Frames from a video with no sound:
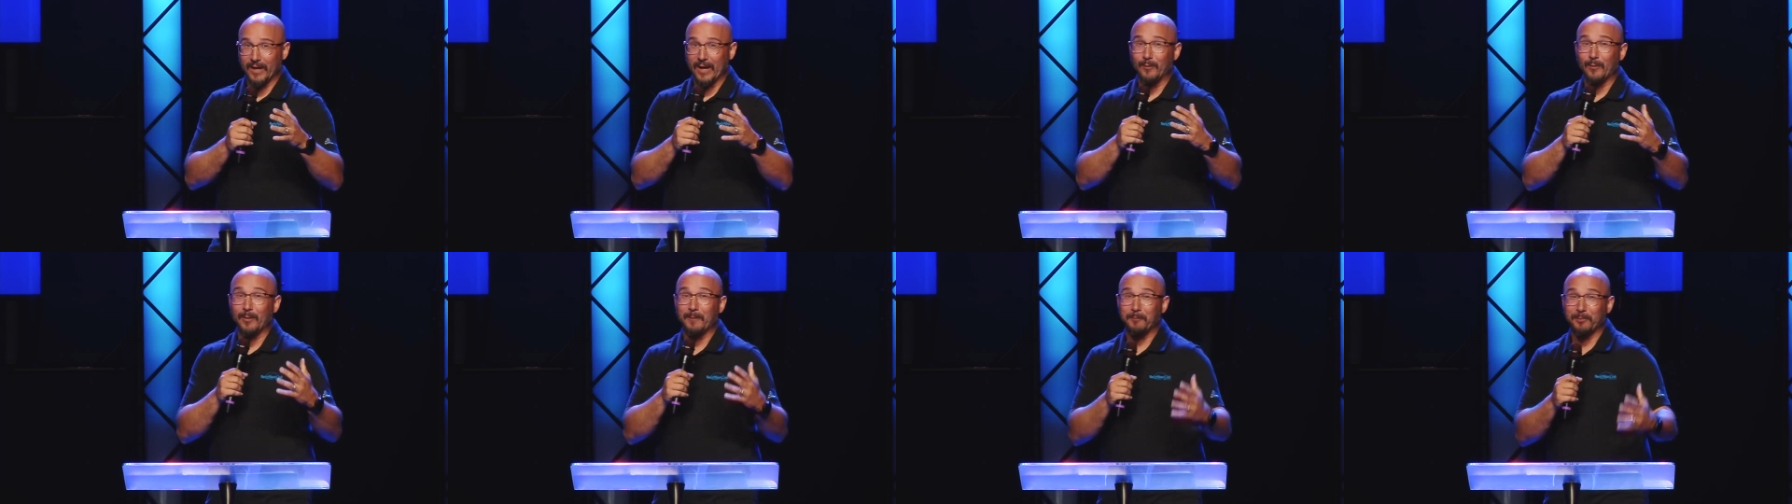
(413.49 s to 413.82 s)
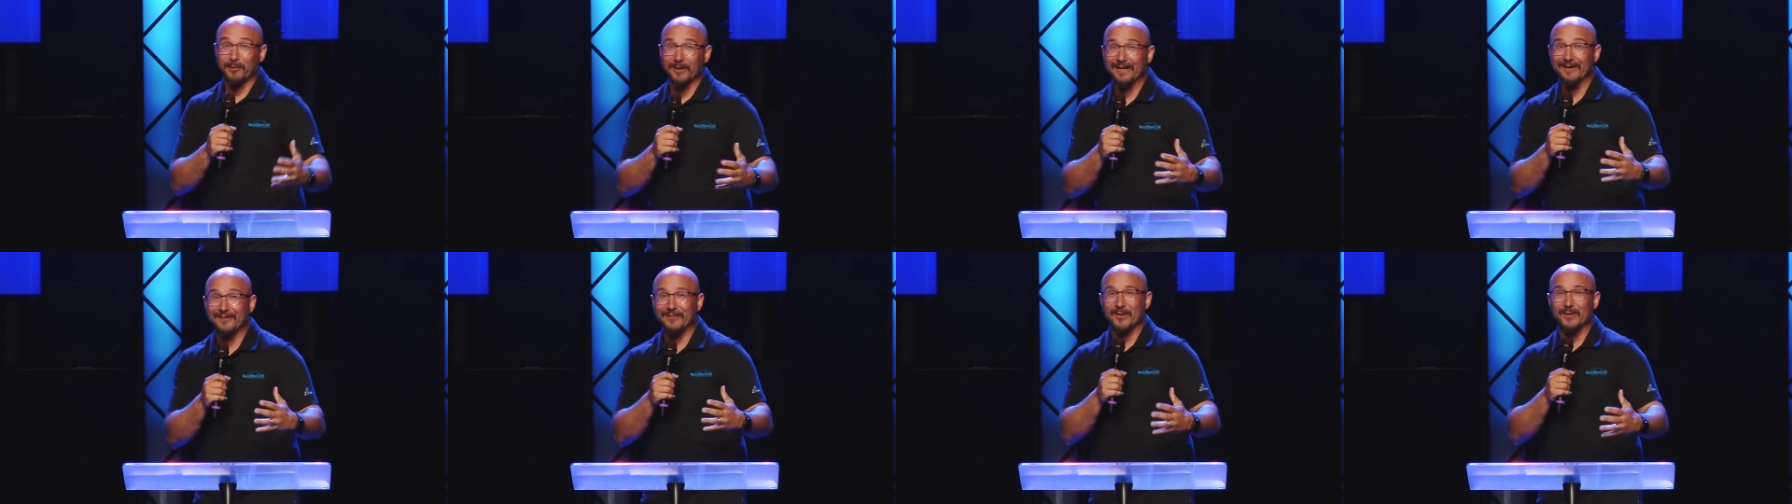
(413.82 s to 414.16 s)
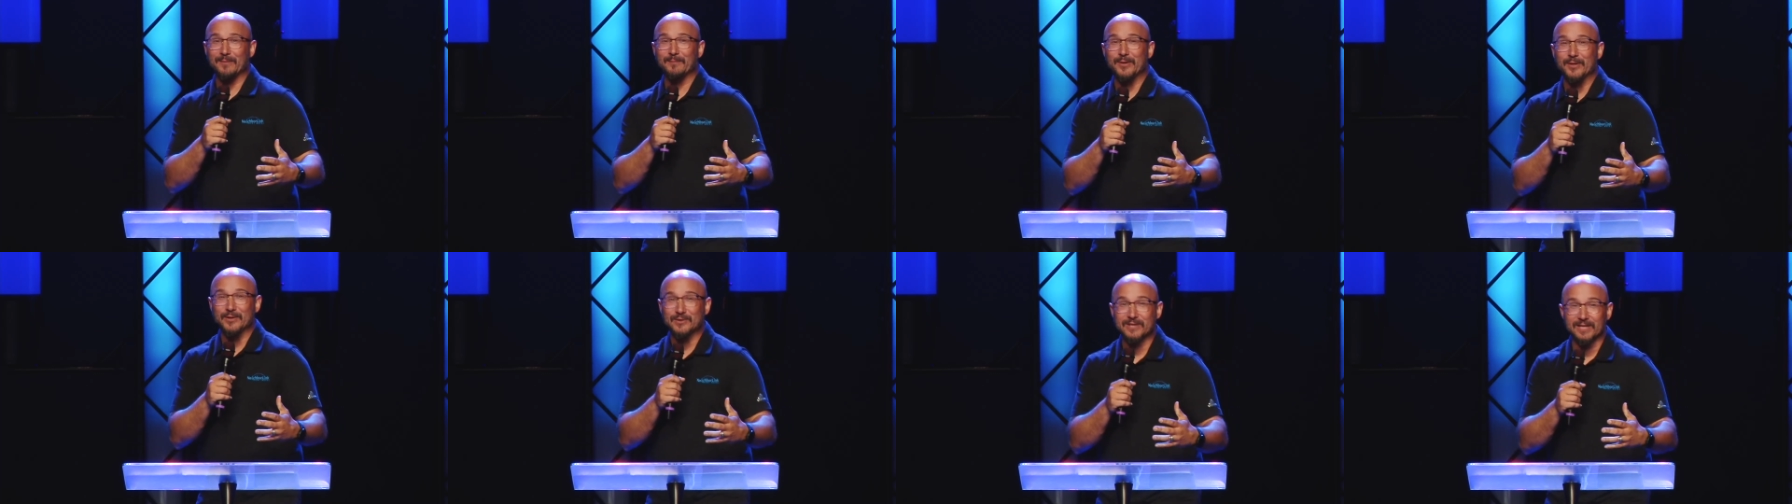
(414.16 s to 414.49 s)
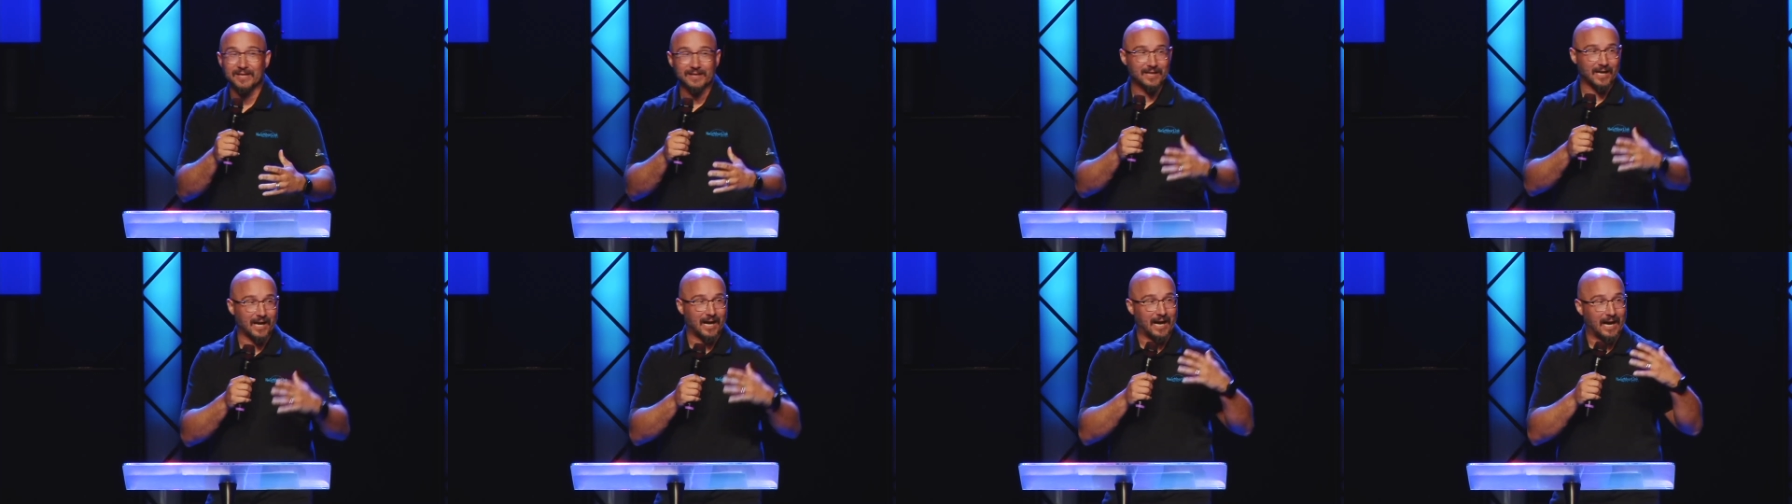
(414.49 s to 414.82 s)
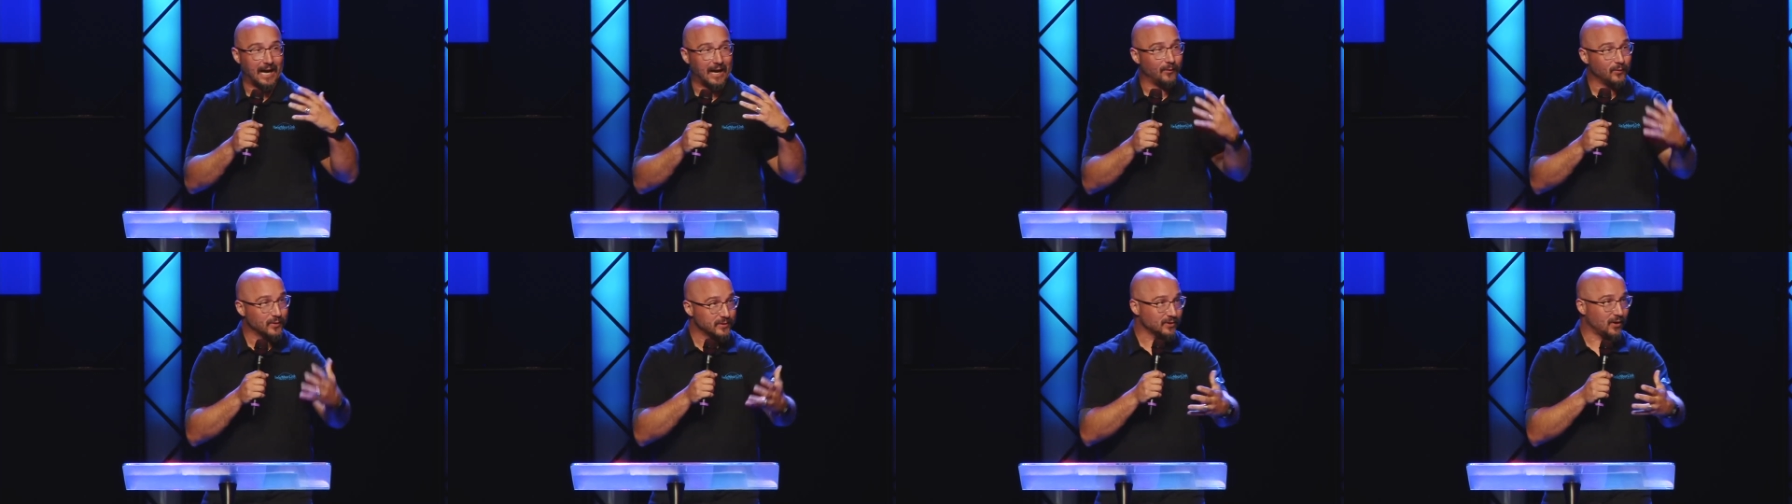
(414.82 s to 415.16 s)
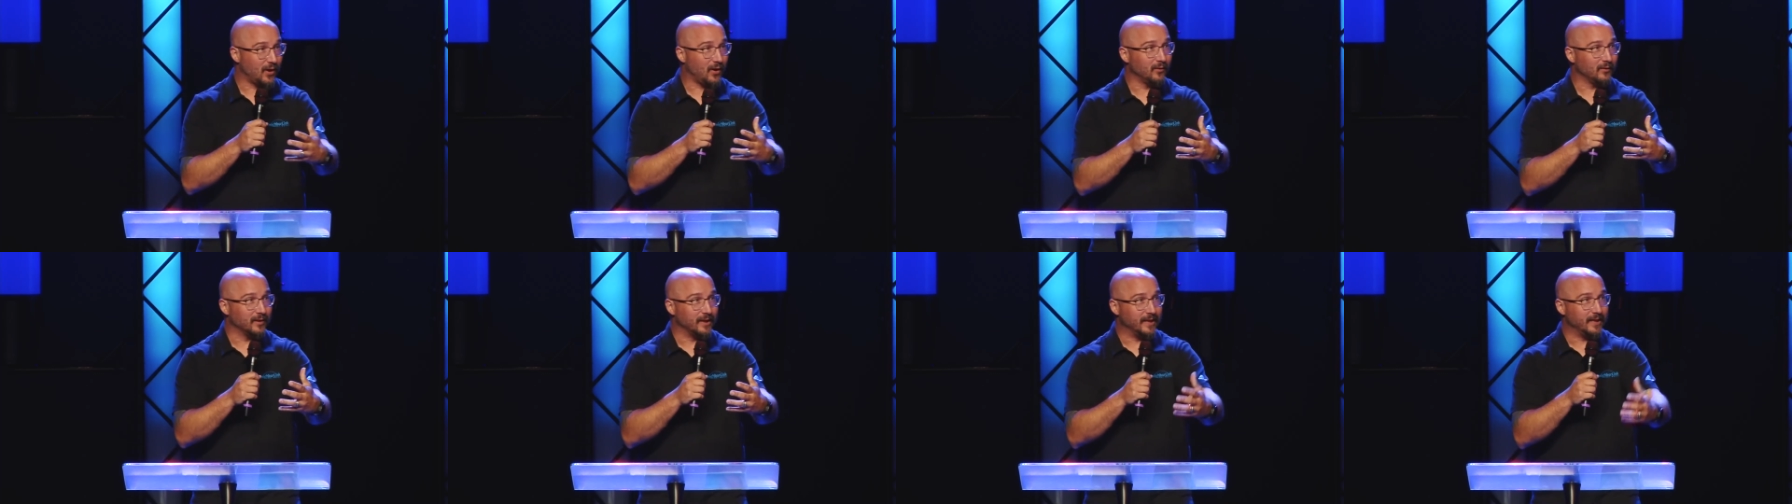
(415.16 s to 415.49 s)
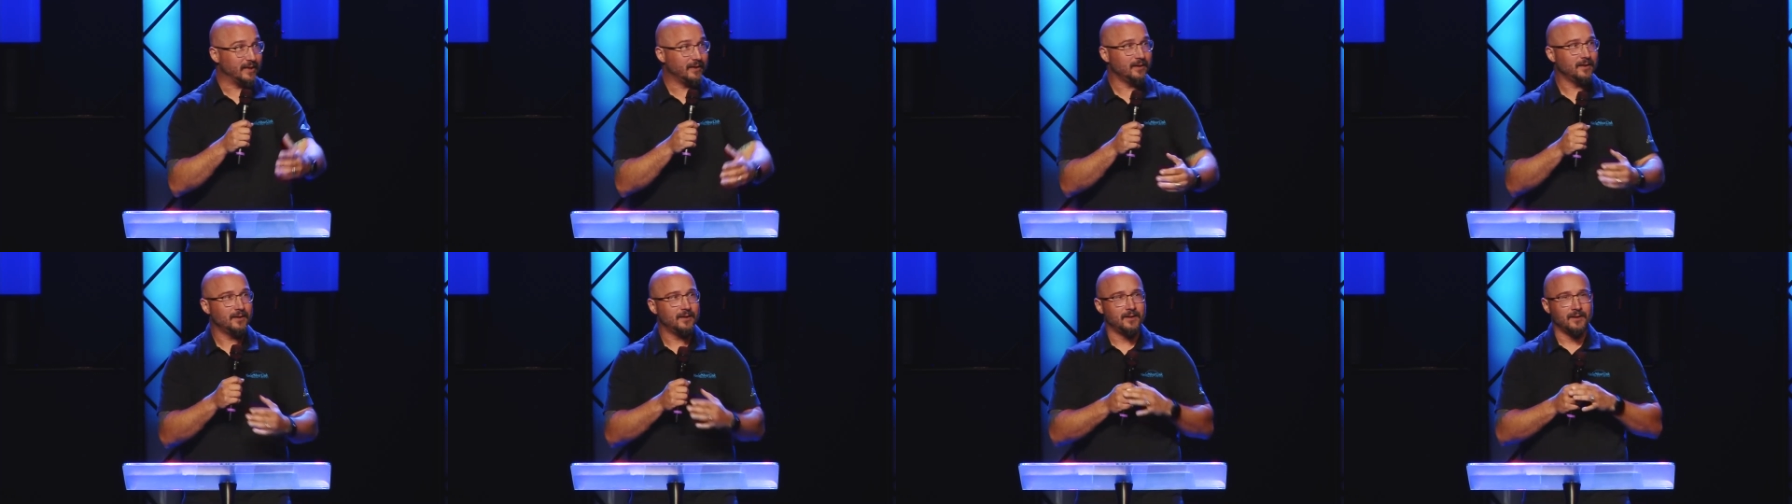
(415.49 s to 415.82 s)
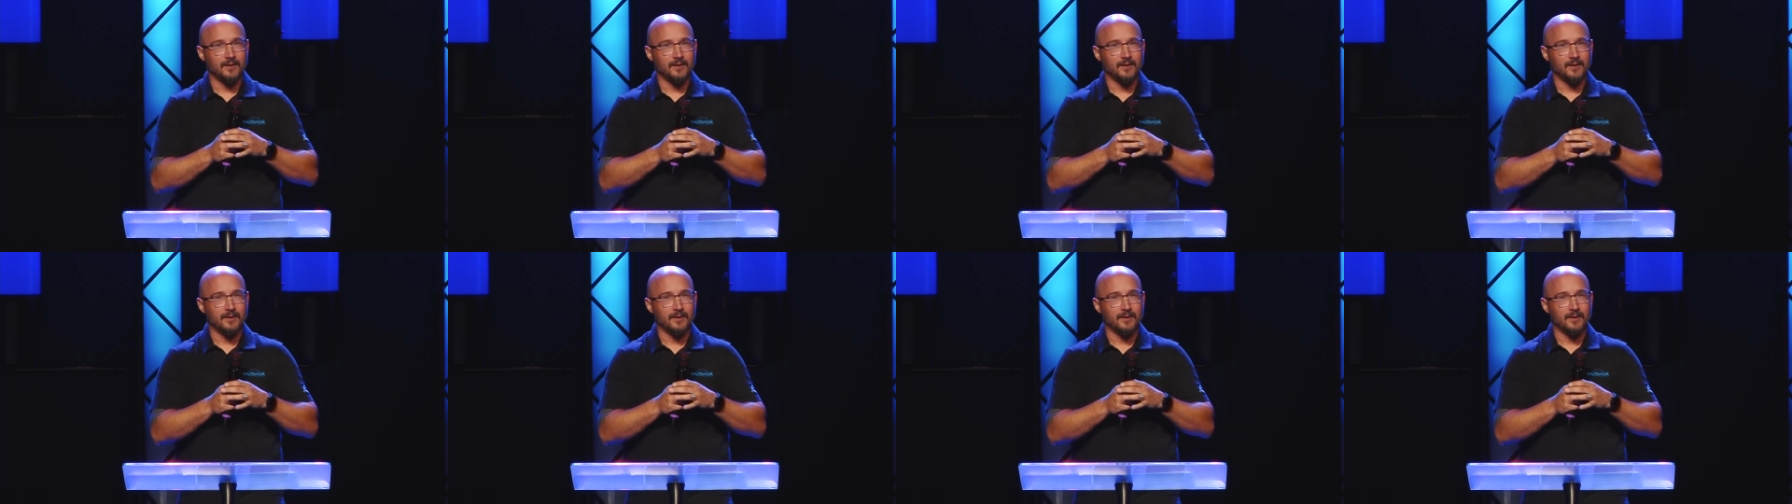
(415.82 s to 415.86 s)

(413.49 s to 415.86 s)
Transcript: were playing their music. I was all in.